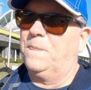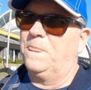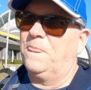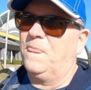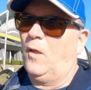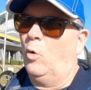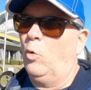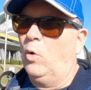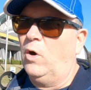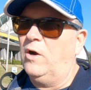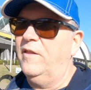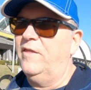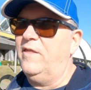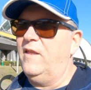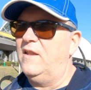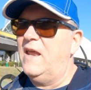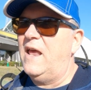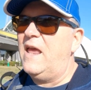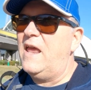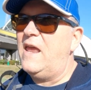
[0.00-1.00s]
Word of the
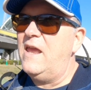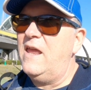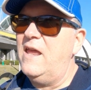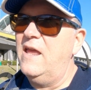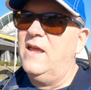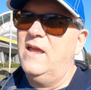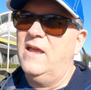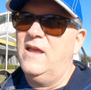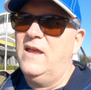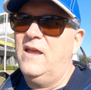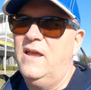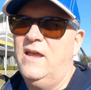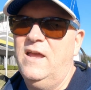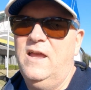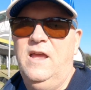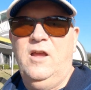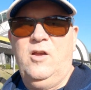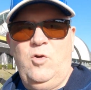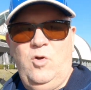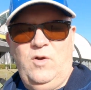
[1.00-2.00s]
day,
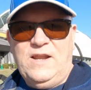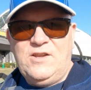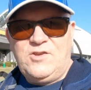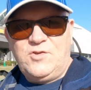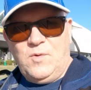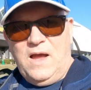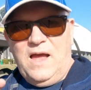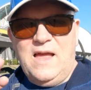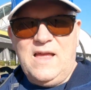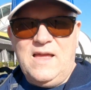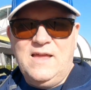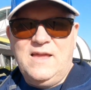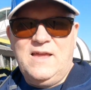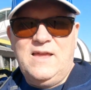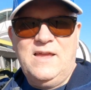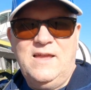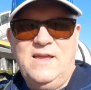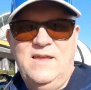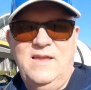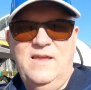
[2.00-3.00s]
konnichiwa.
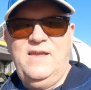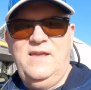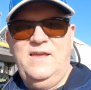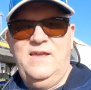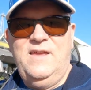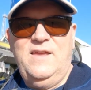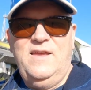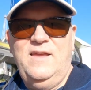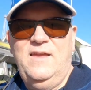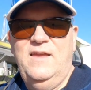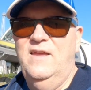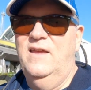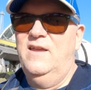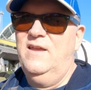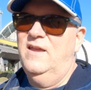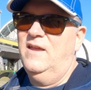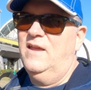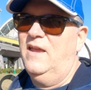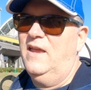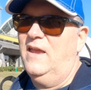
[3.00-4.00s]

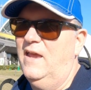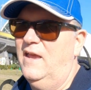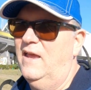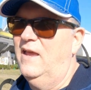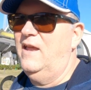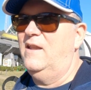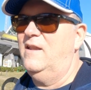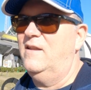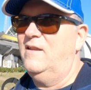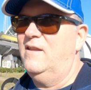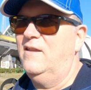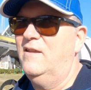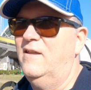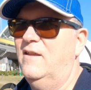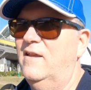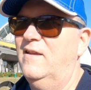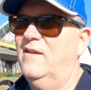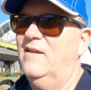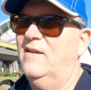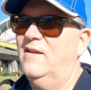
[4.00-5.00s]
And
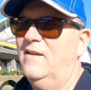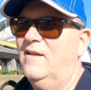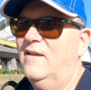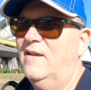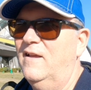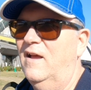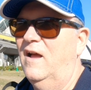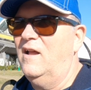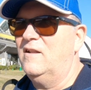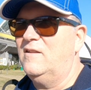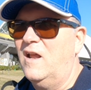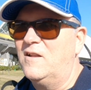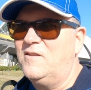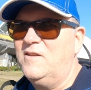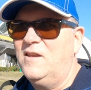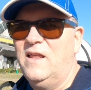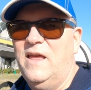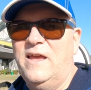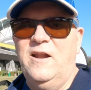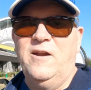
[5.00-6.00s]
I'll talk to
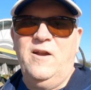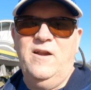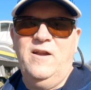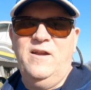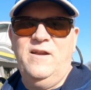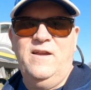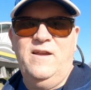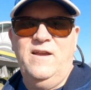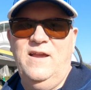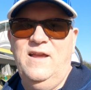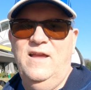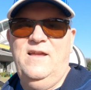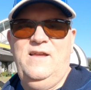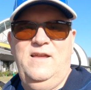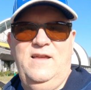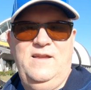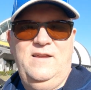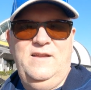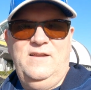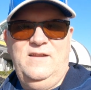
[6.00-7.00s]
you later.
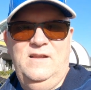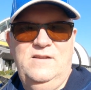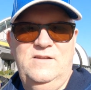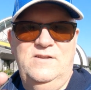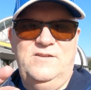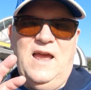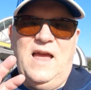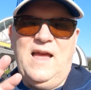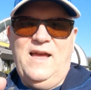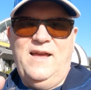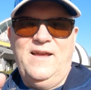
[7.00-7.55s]
Ja.